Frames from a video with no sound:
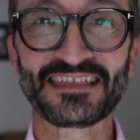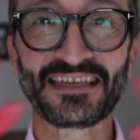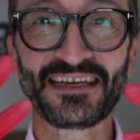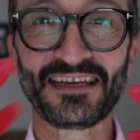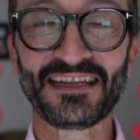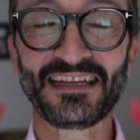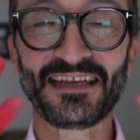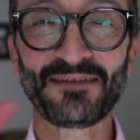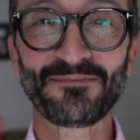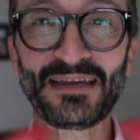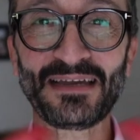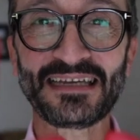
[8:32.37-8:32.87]

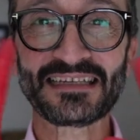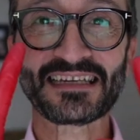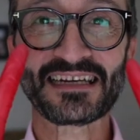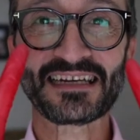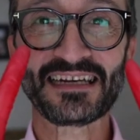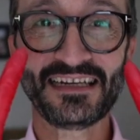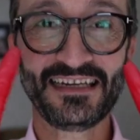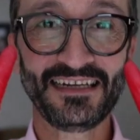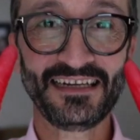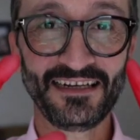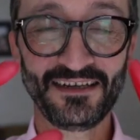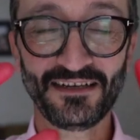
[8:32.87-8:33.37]
They're
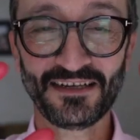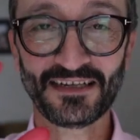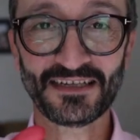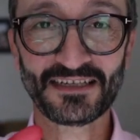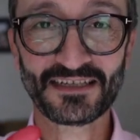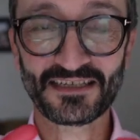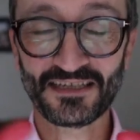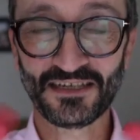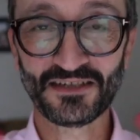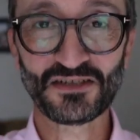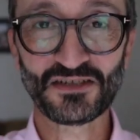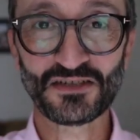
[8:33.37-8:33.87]
basically like
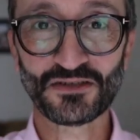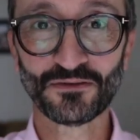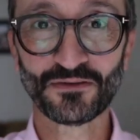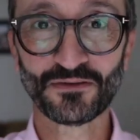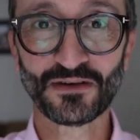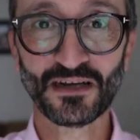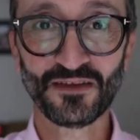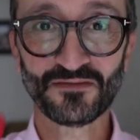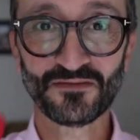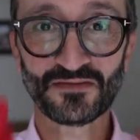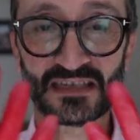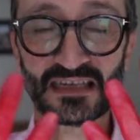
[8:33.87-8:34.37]
surgical
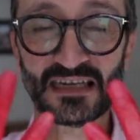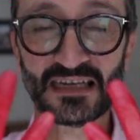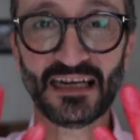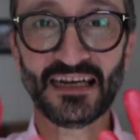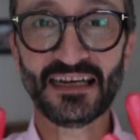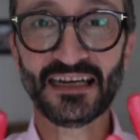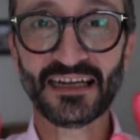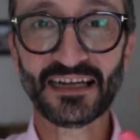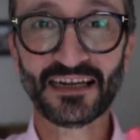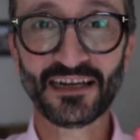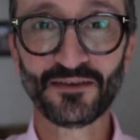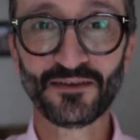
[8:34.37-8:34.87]
gloves,
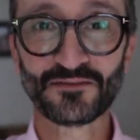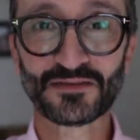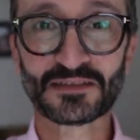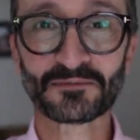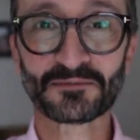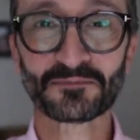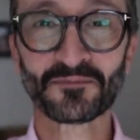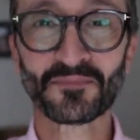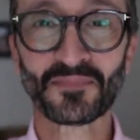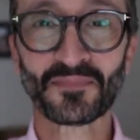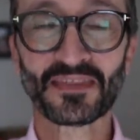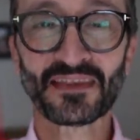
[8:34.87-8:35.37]
cleaning
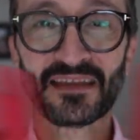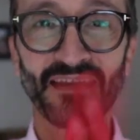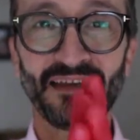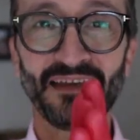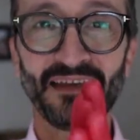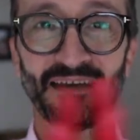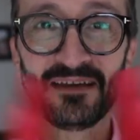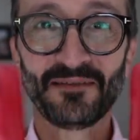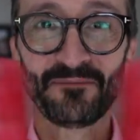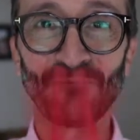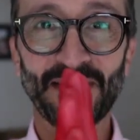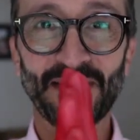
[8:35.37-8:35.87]
gloves,
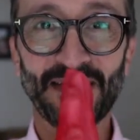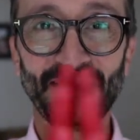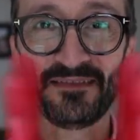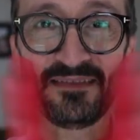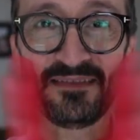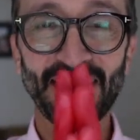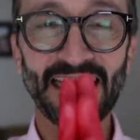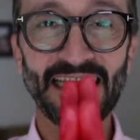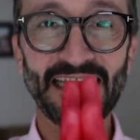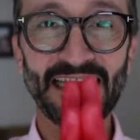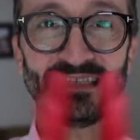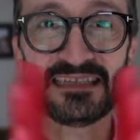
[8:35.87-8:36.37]
but
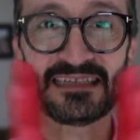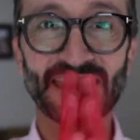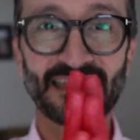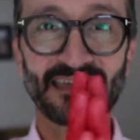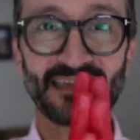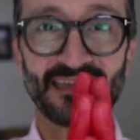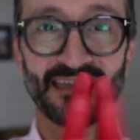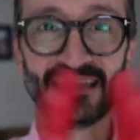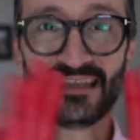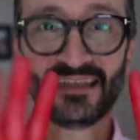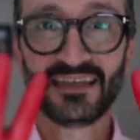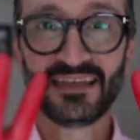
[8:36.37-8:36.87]
these